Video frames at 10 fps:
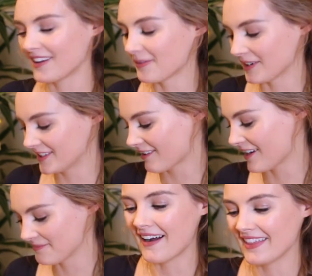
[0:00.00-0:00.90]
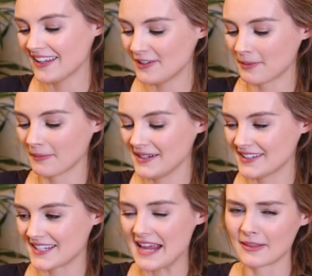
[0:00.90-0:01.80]
I don't want to try. I think you probably
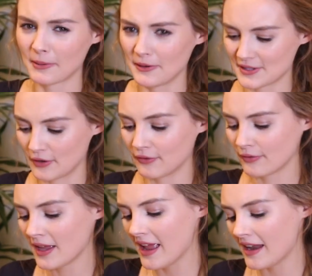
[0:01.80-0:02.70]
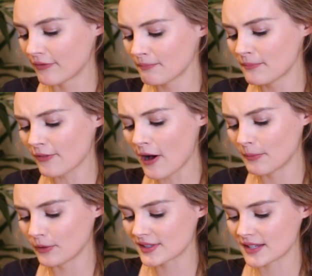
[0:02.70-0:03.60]
just take the bows off in a far
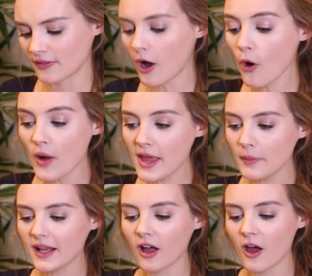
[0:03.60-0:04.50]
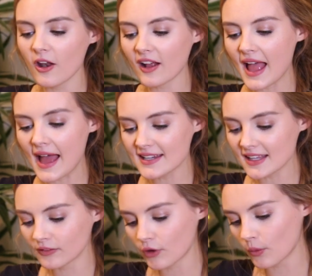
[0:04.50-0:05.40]
more civil. Oh, here we go. Look, I had it
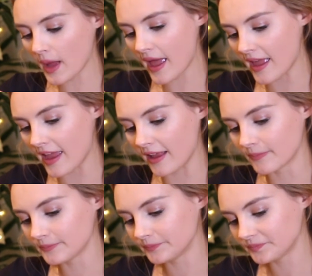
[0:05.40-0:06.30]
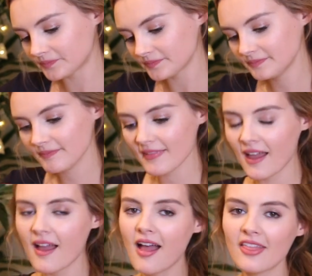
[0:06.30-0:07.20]
in the wrong
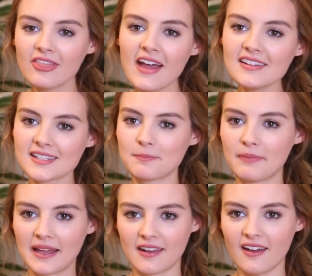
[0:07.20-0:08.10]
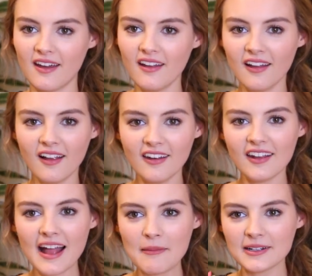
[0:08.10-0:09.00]
way. That's better.
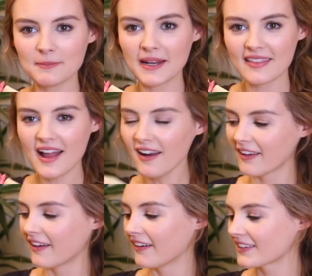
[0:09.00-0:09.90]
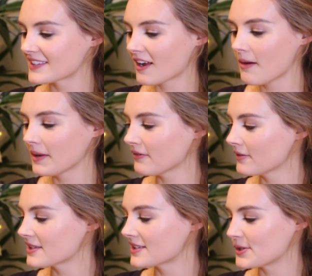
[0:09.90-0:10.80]
Look how much better that looks. I can't believe I
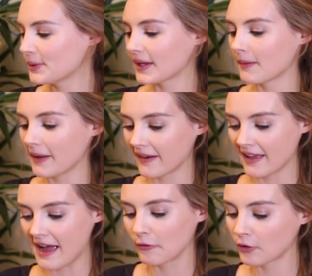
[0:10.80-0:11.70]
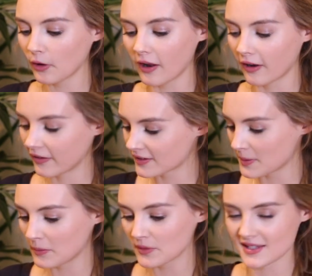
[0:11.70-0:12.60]
was just talking about it, how good it looked
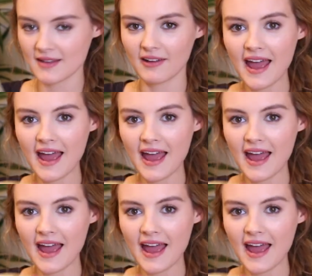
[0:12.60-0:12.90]
when it wasn't even